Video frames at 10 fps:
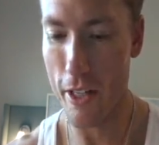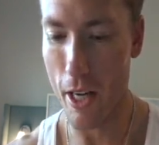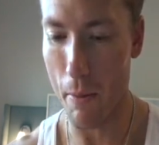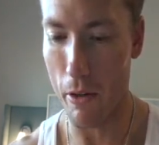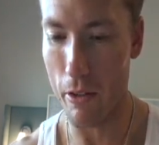
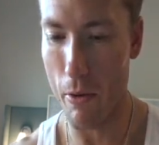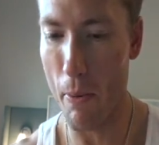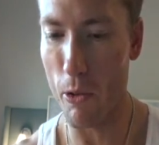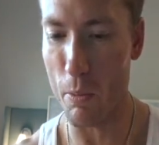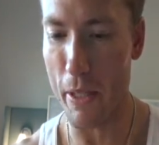Come on. Can we
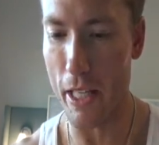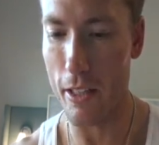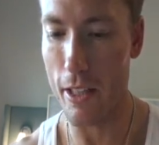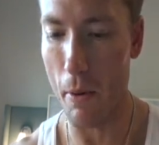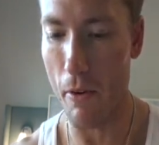pull some heat?
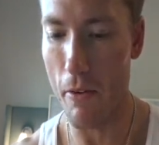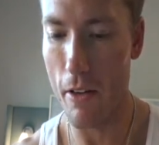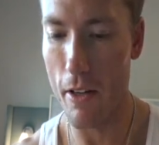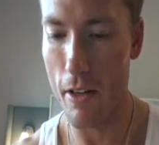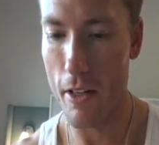Come on.
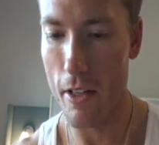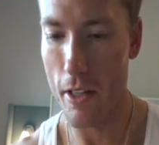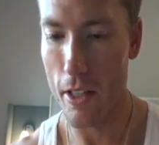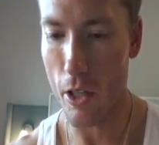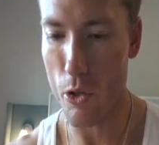
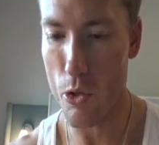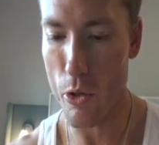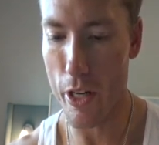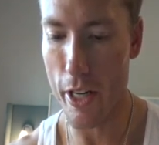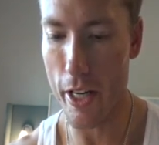
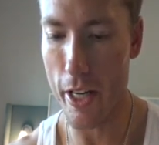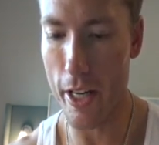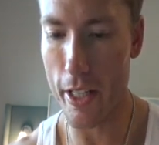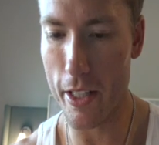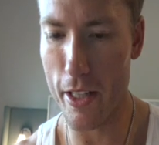
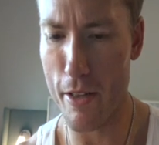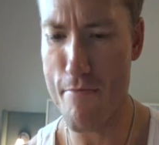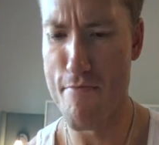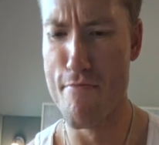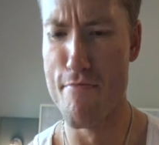Ghostrick
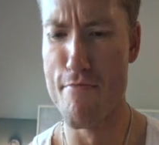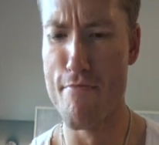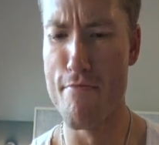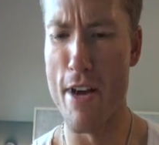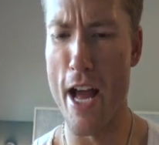
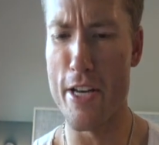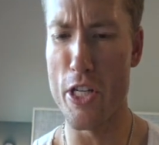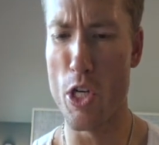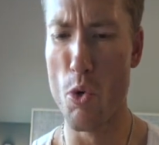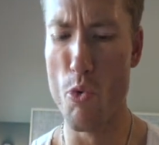
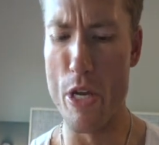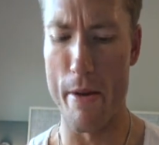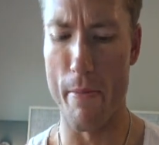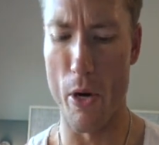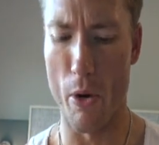
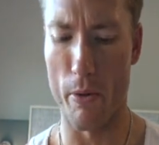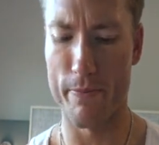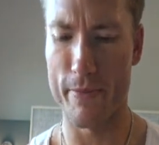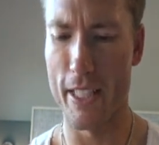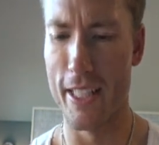Magikuribo.
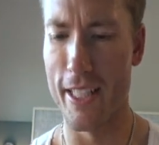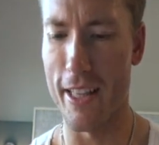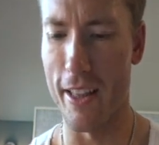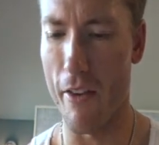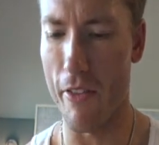
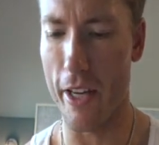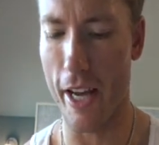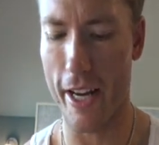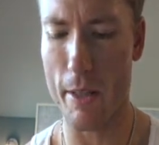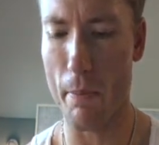Love that
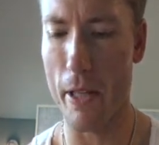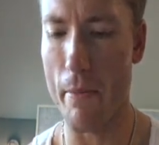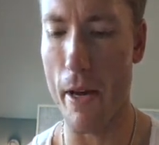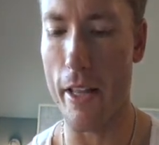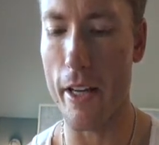guy. Got the
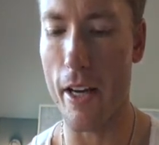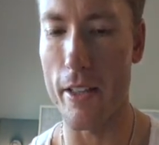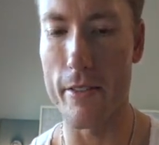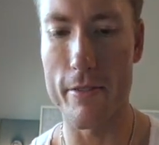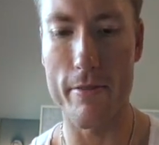playmat of that
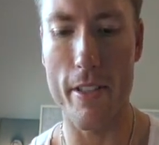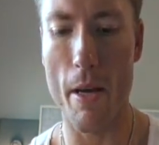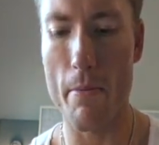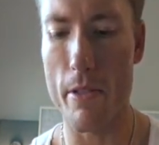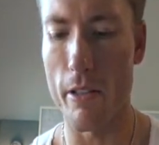guy.
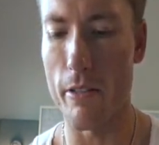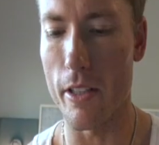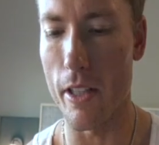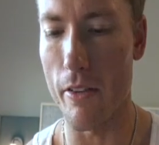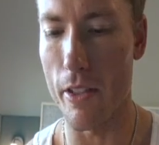
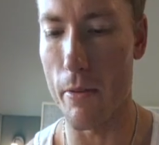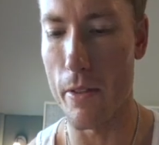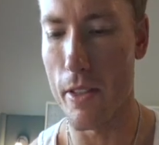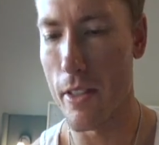Absolutely love him.